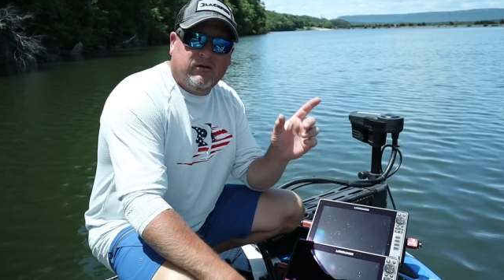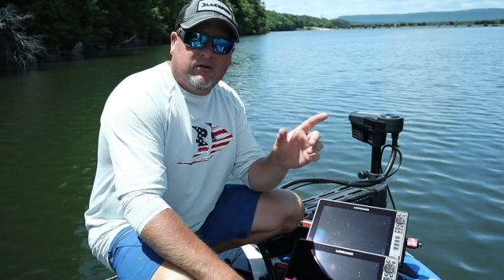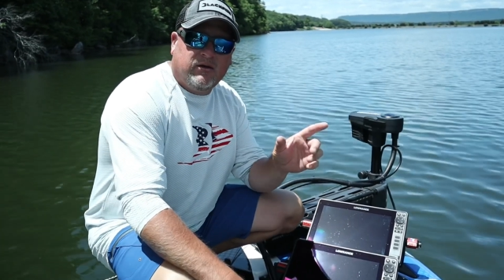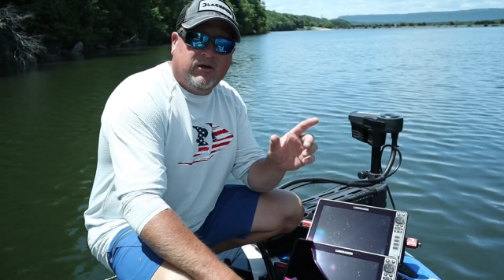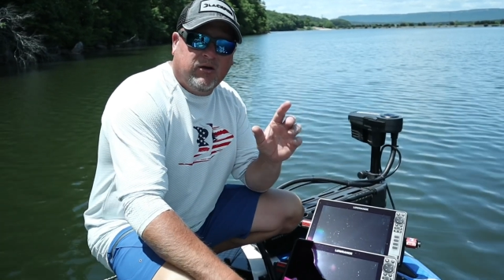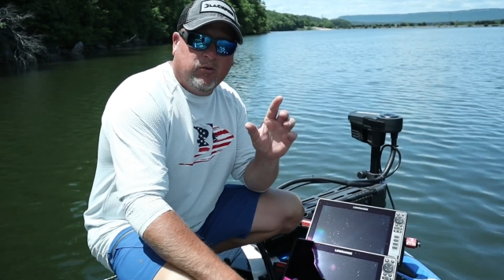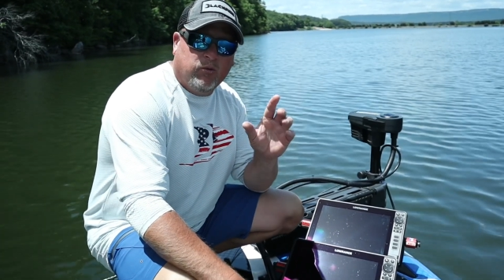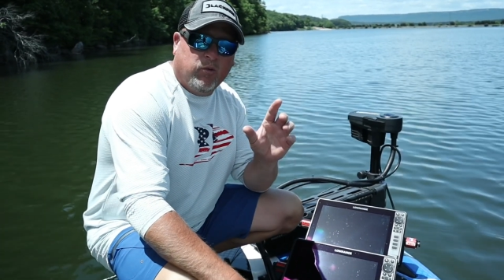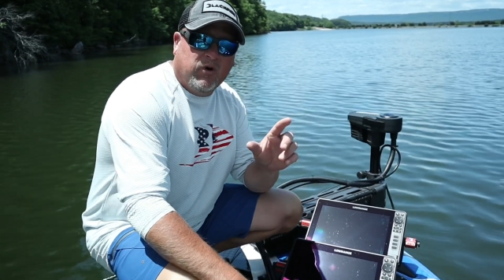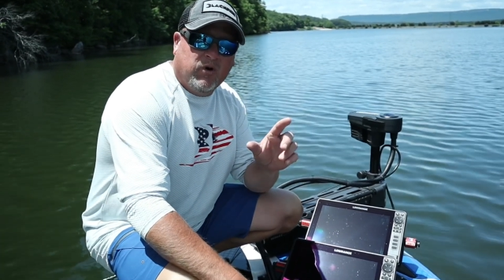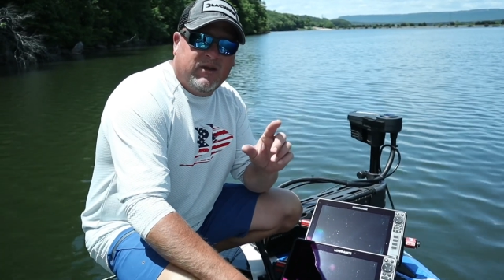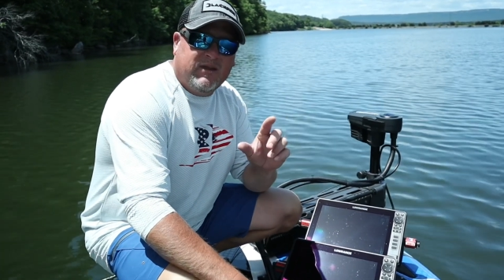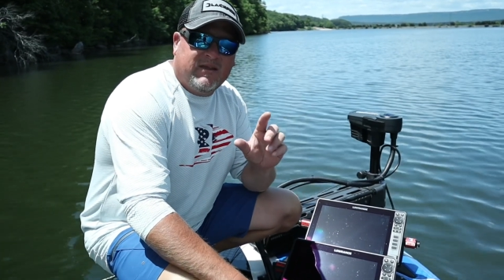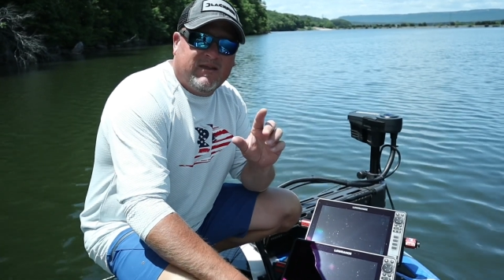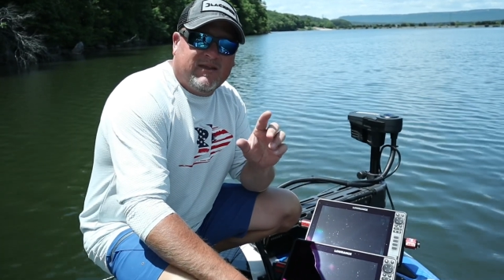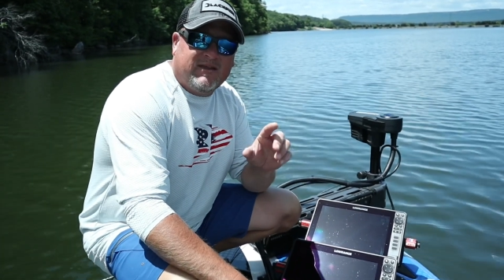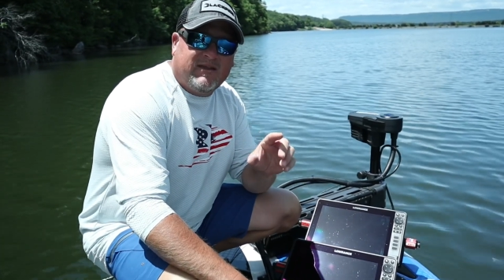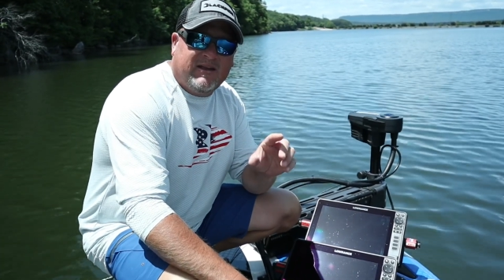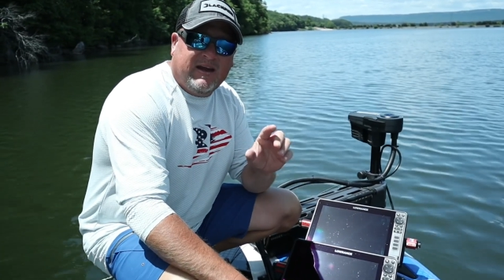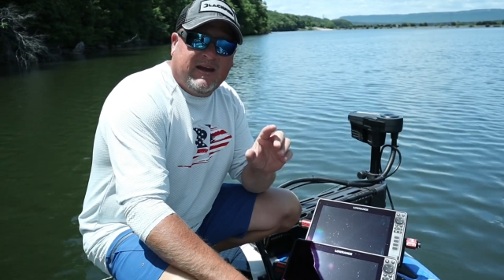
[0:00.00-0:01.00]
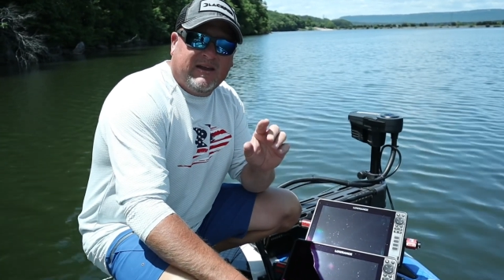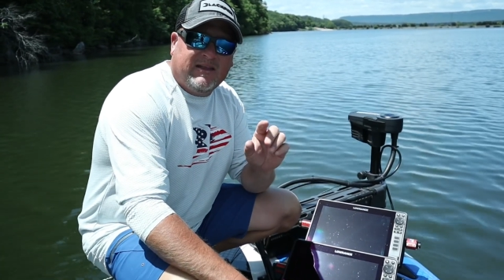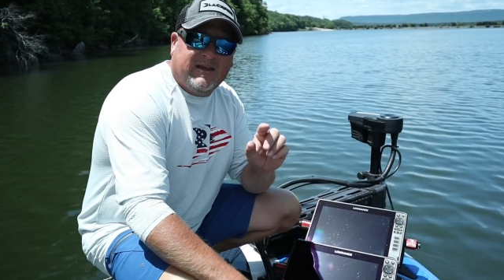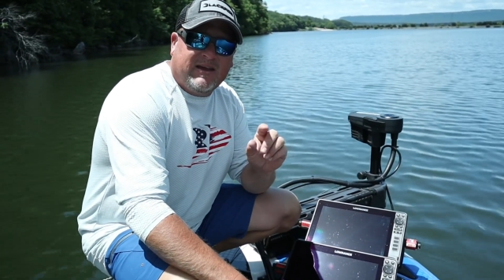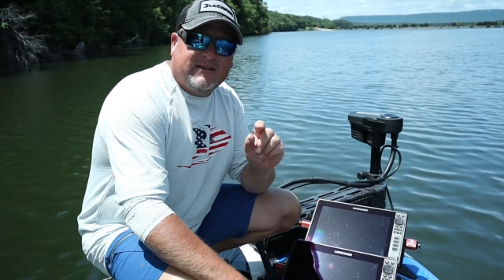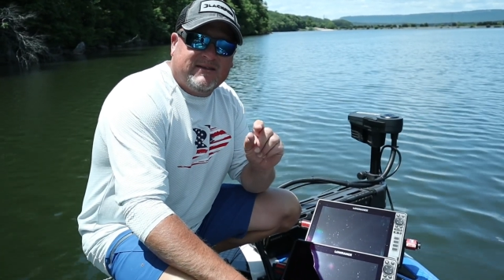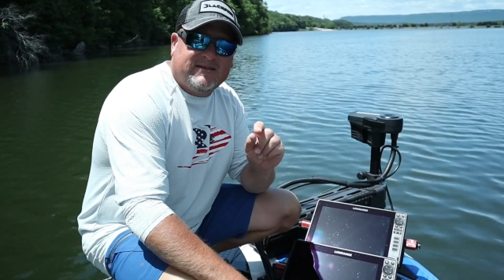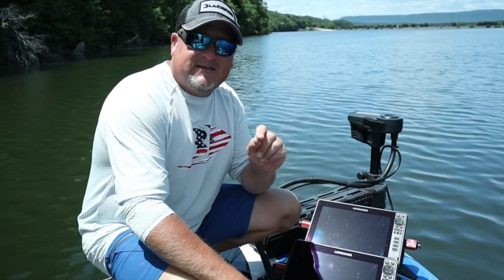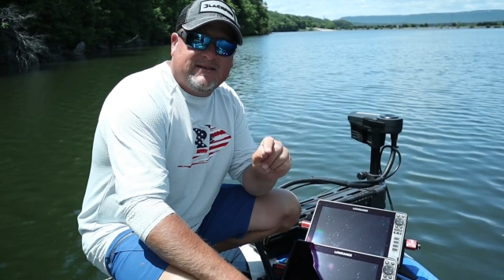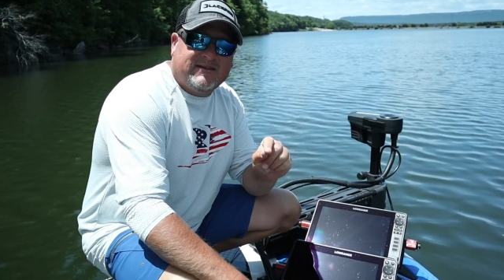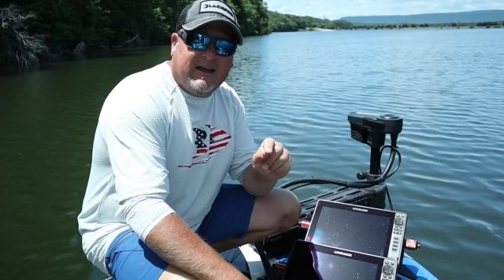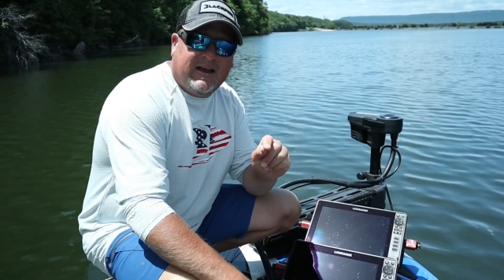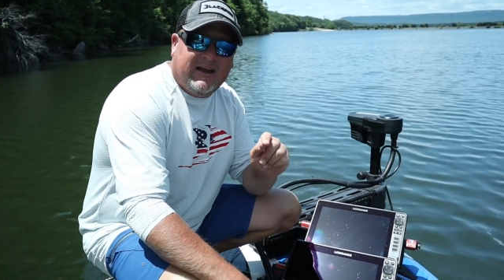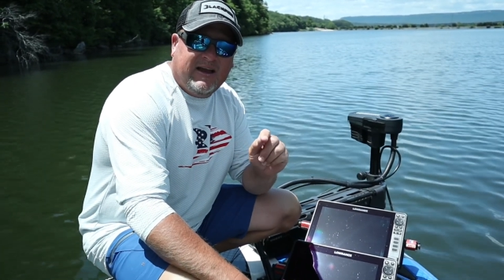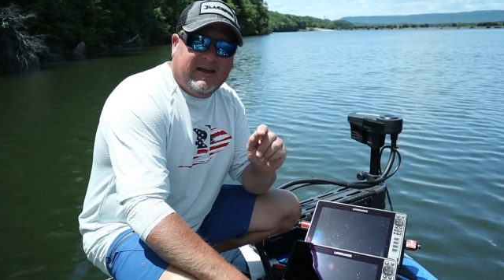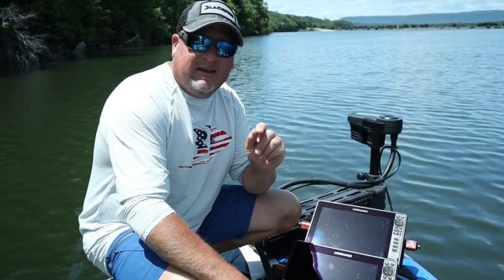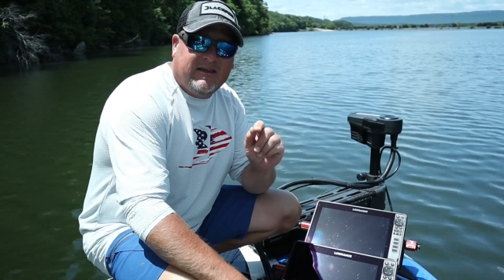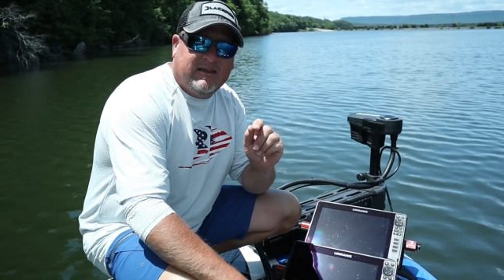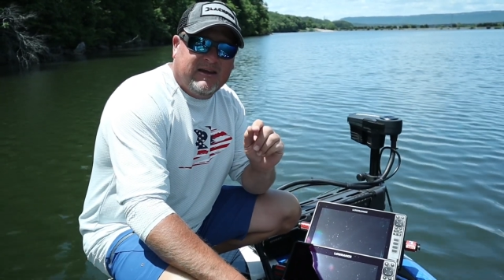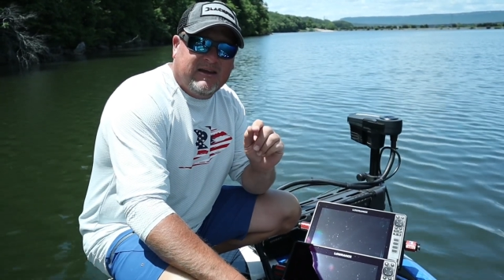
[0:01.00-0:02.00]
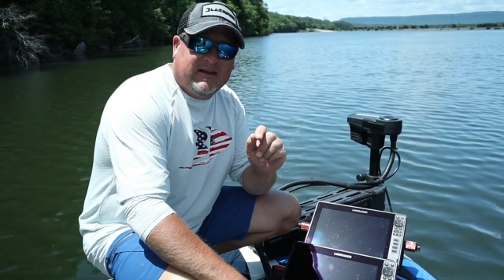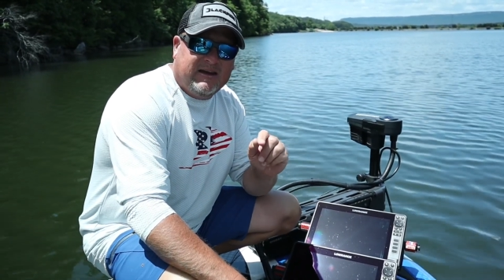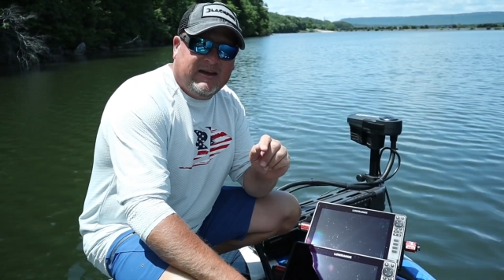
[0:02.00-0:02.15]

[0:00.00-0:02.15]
You wouldn't think that setting the